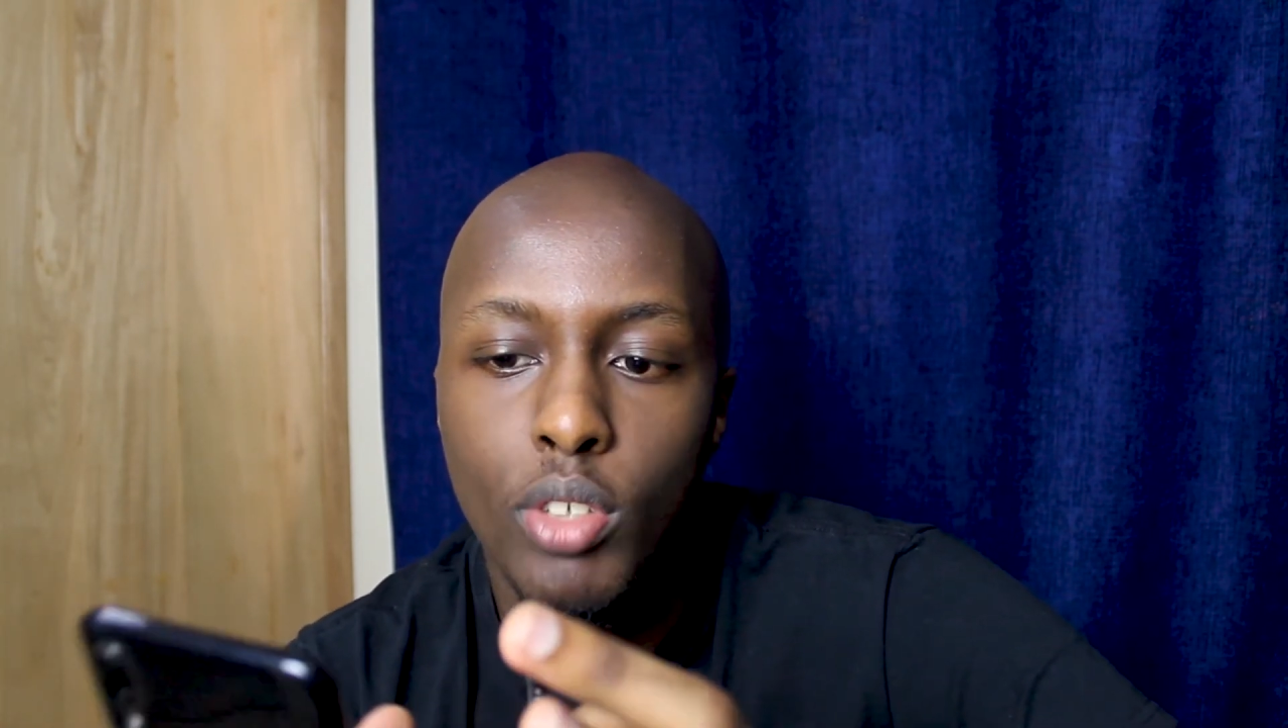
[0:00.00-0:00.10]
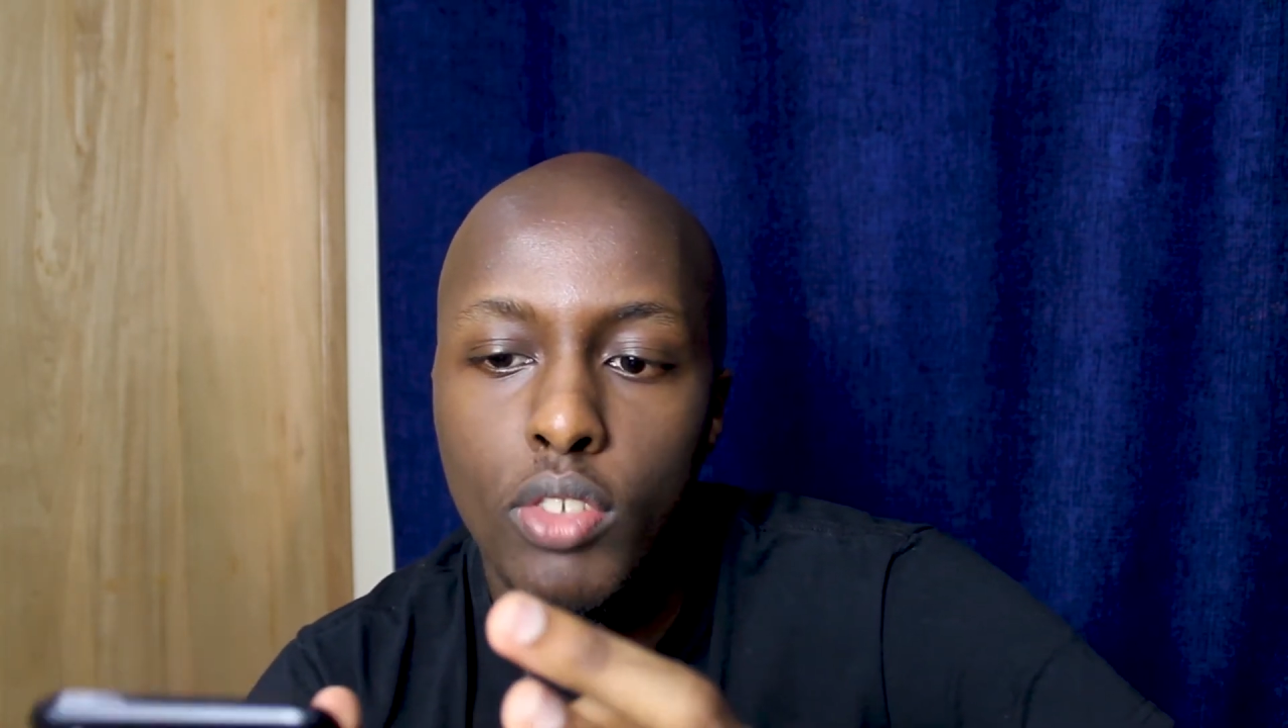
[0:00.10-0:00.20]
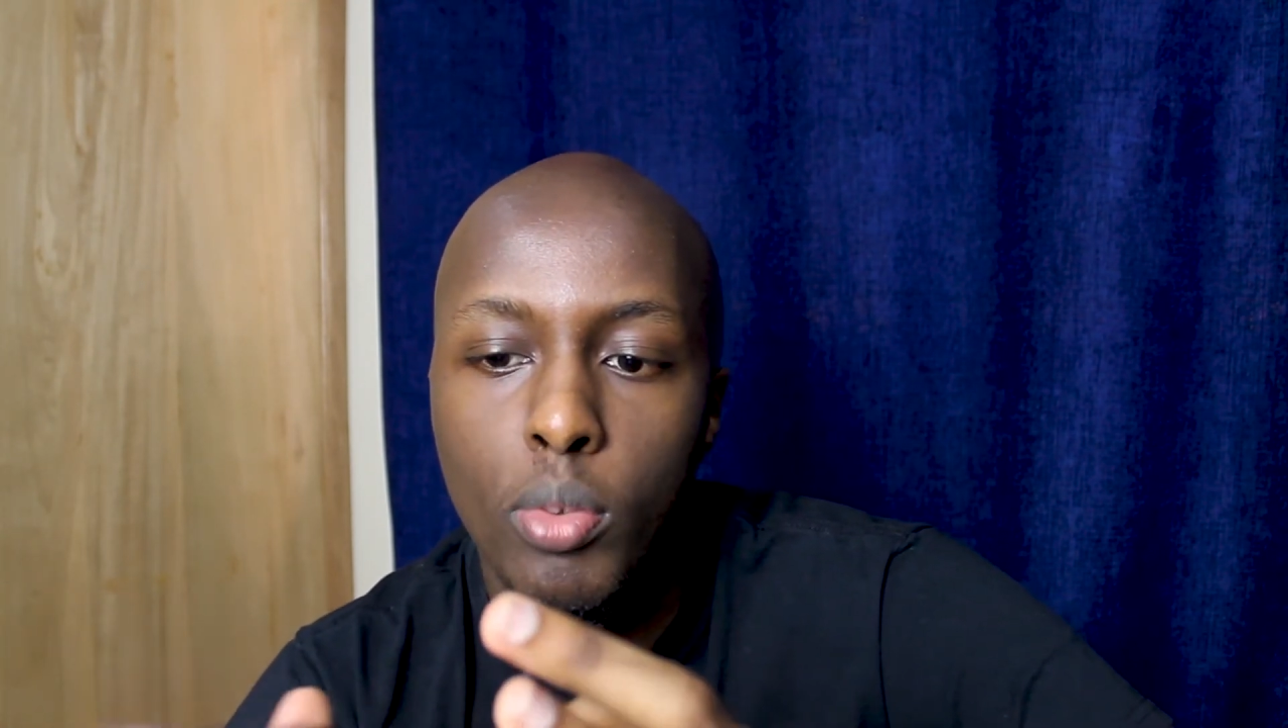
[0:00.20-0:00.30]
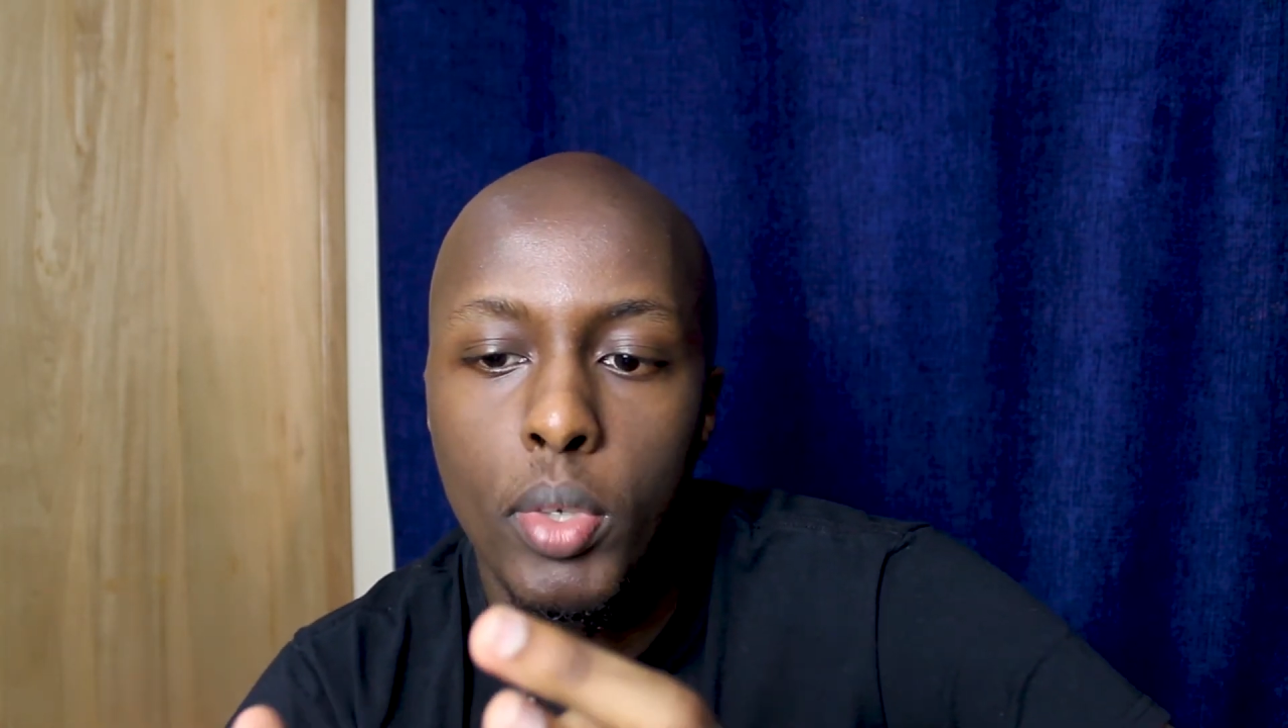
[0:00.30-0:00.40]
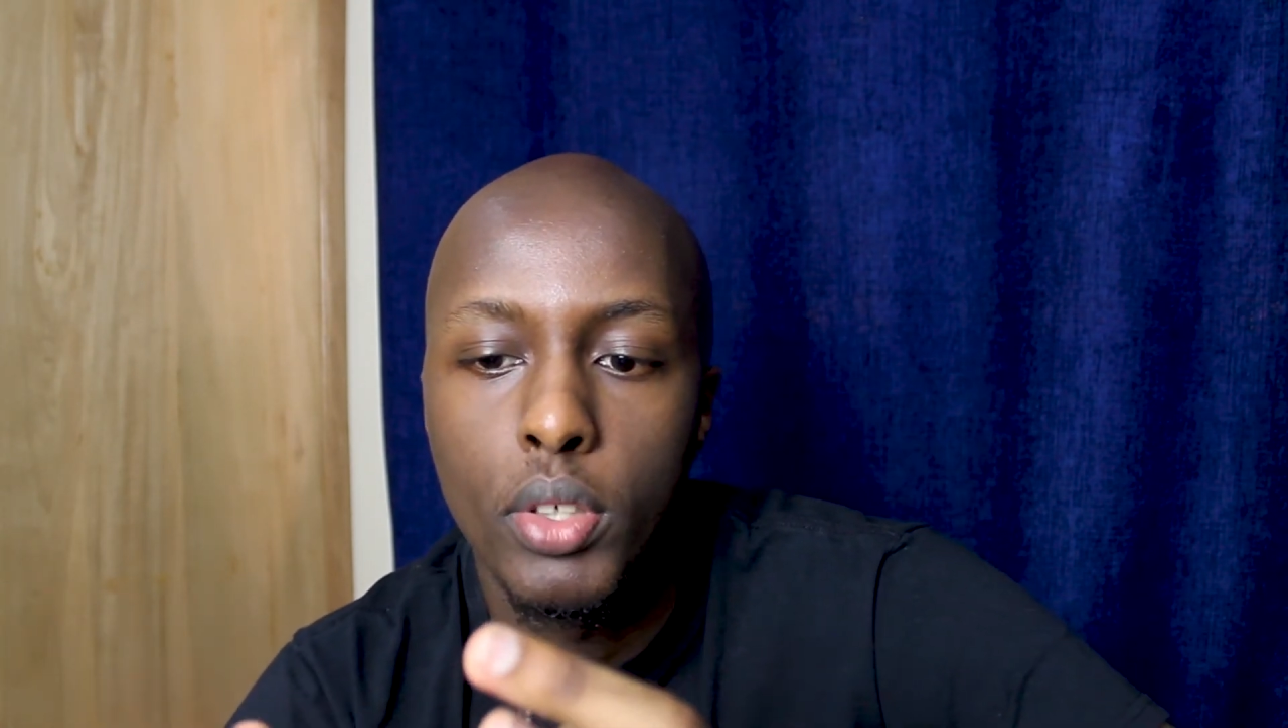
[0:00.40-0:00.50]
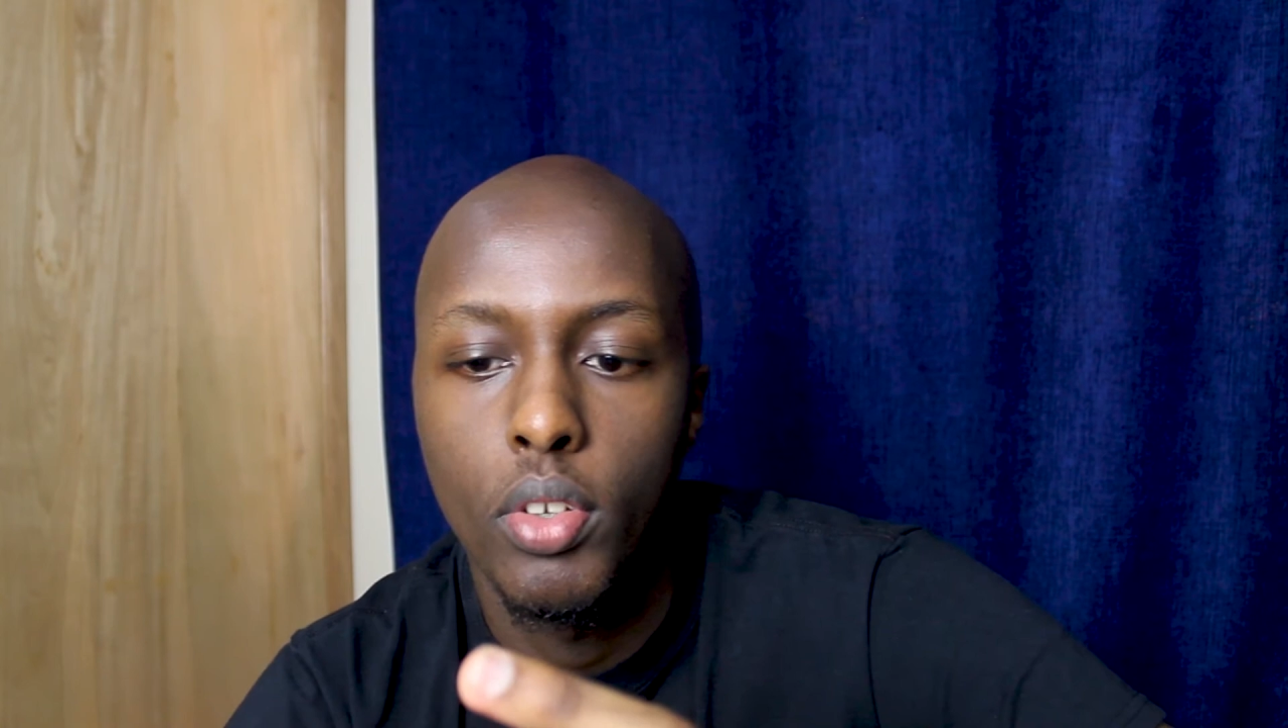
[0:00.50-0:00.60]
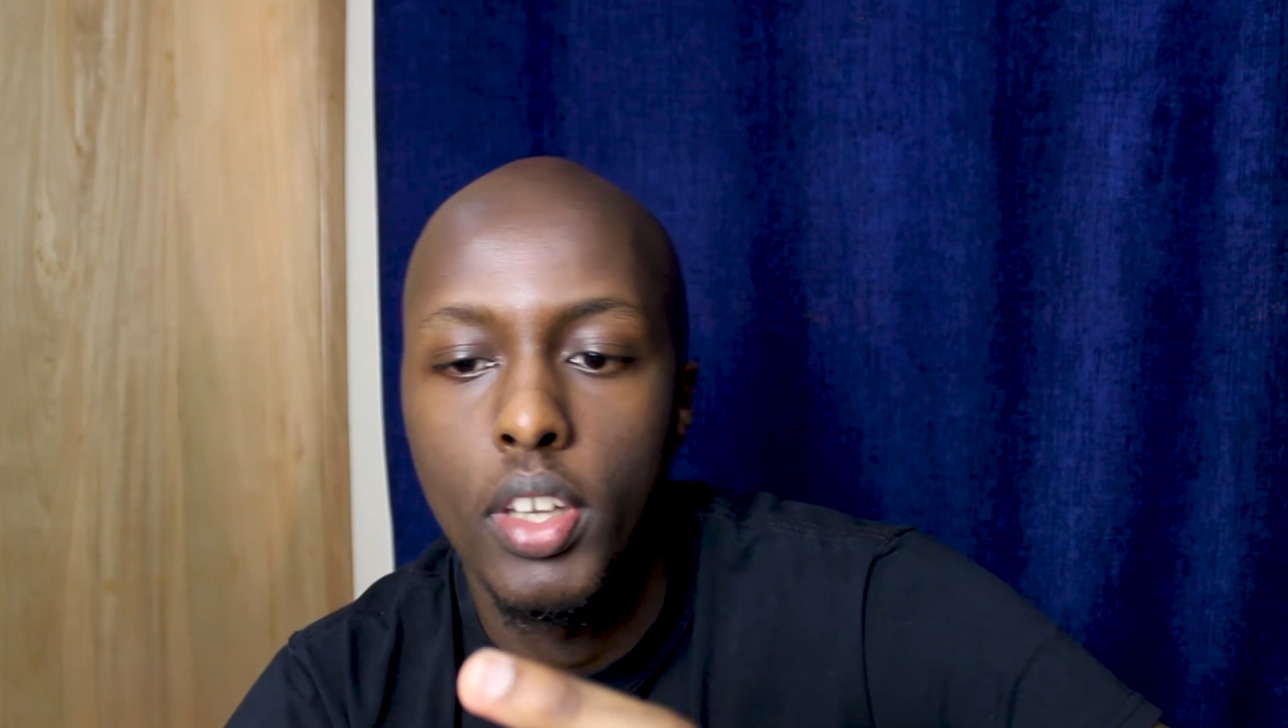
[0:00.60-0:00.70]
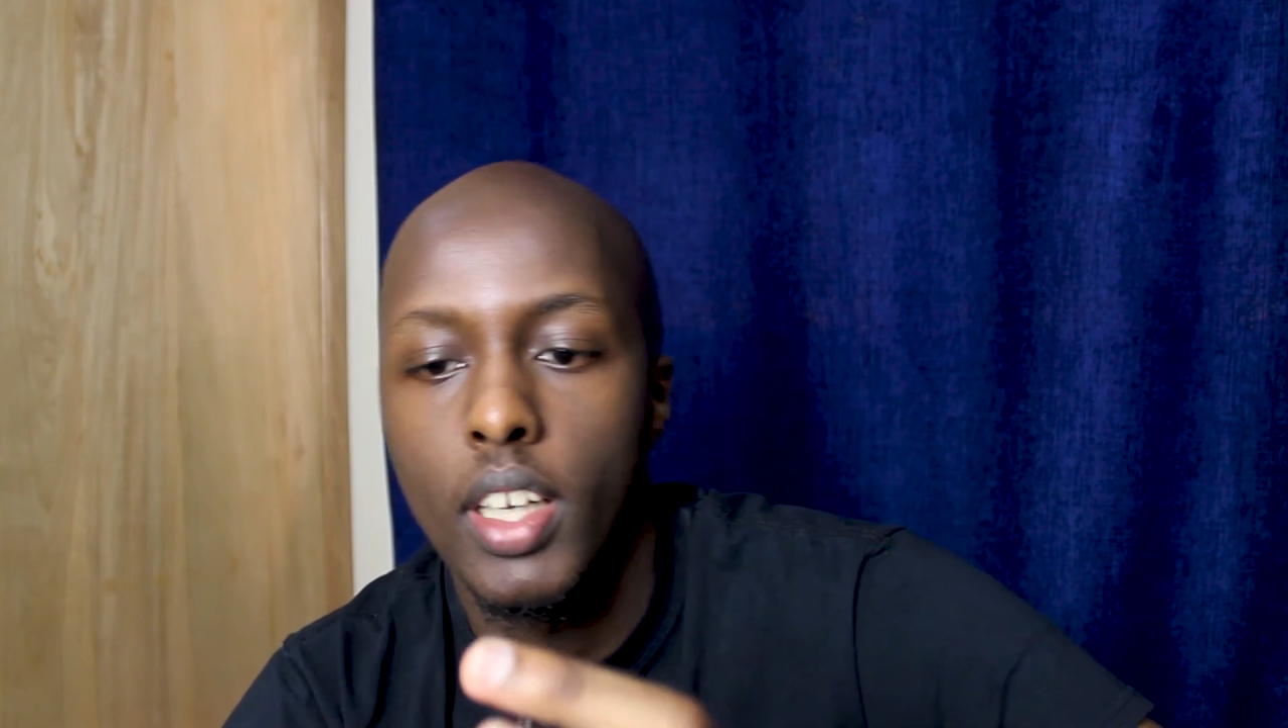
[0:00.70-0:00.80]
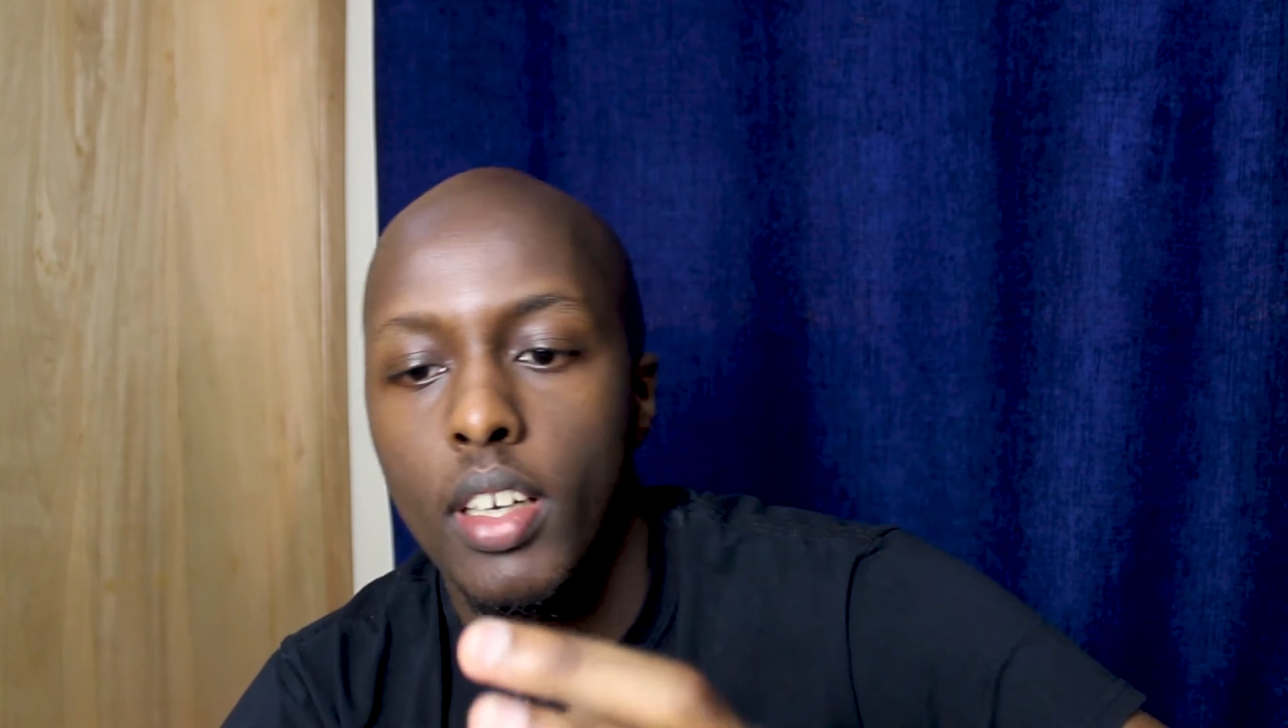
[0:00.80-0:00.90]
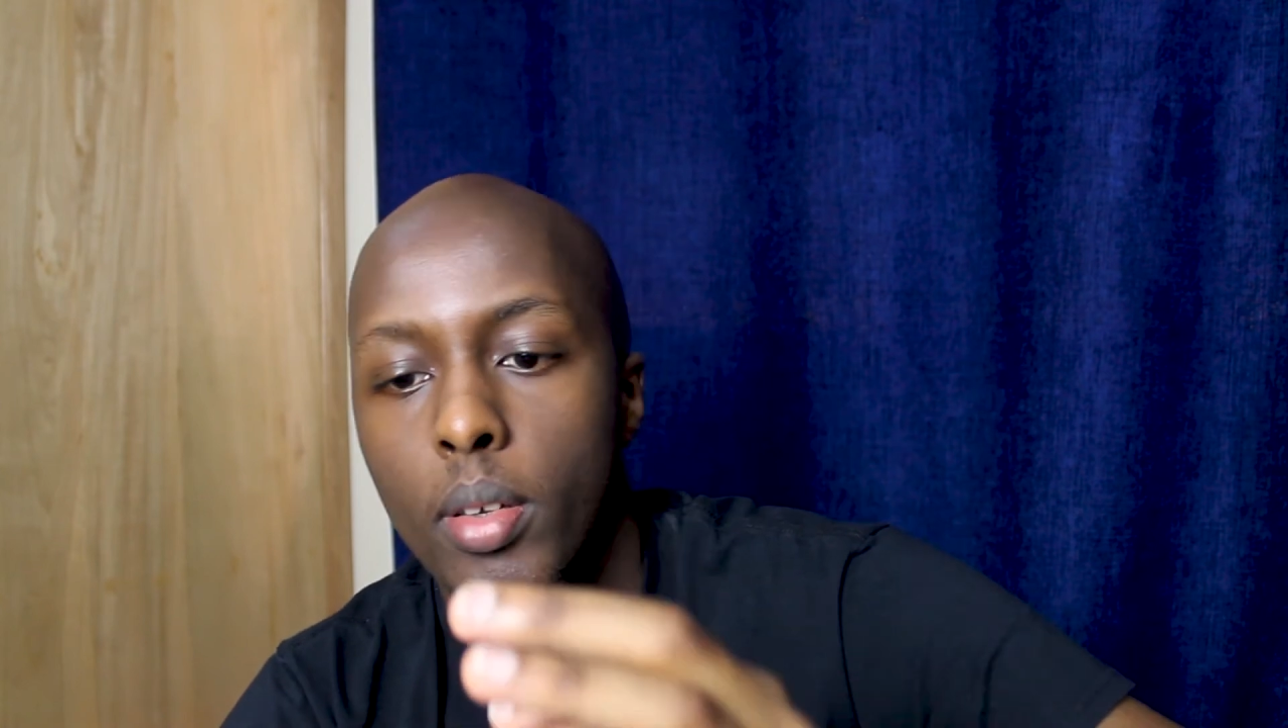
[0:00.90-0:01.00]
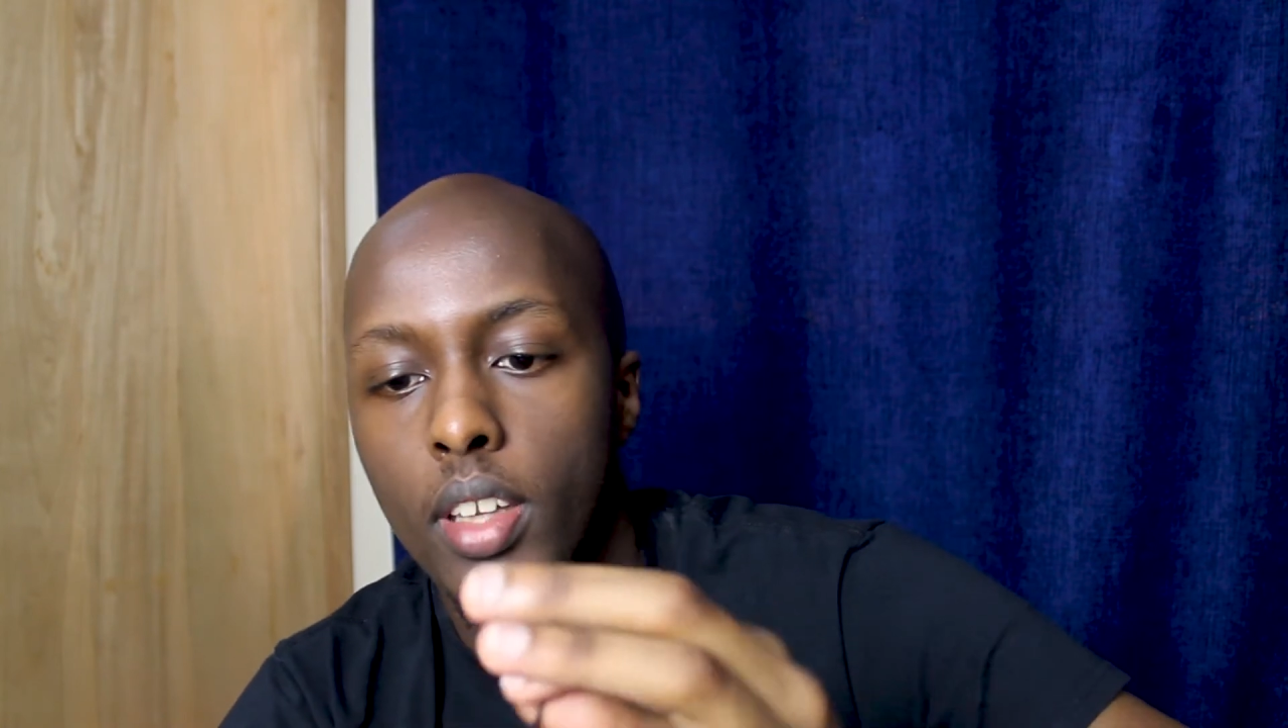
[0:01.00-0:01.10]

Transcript: transformational thing.